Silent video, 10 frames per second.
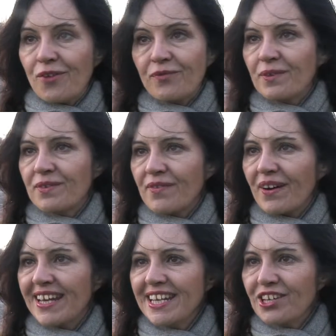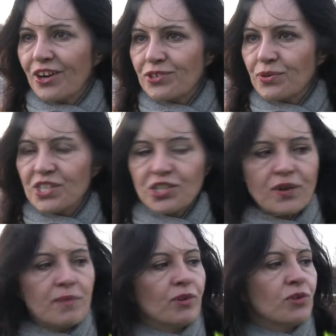hopefully with a very eco twist
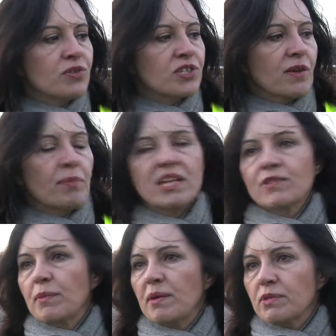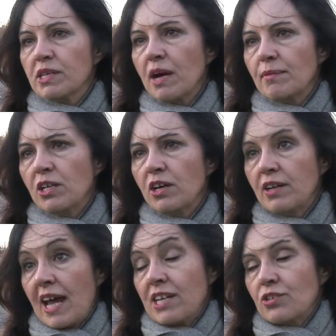to it, but also a place for people to come and
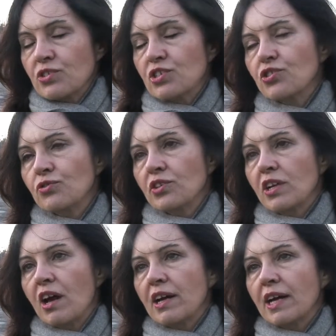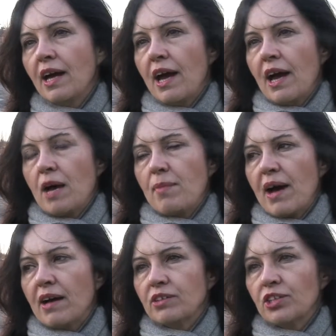learn, adults and children alike,
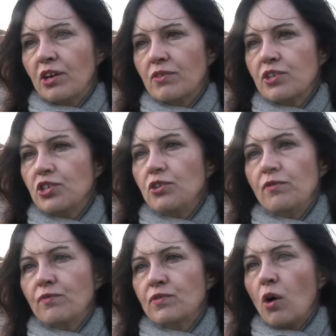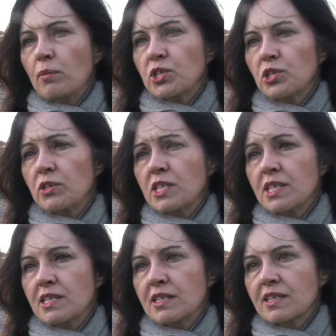about, you know, the new
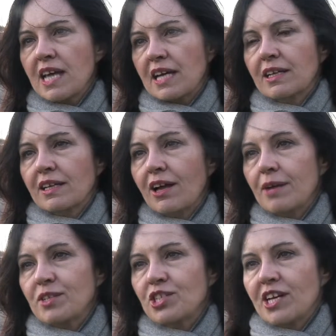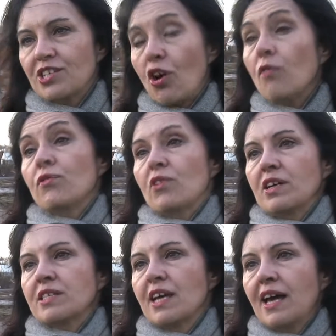opportunities that tackling climate change offer
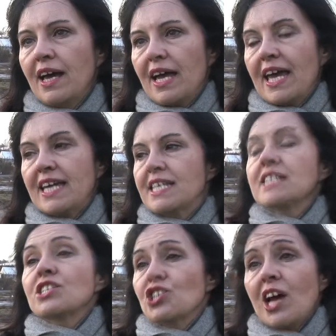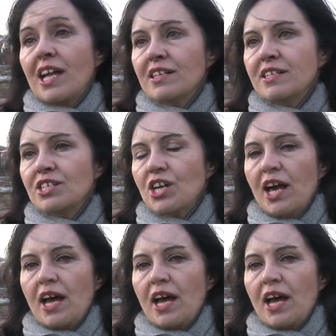us. It is a challenge,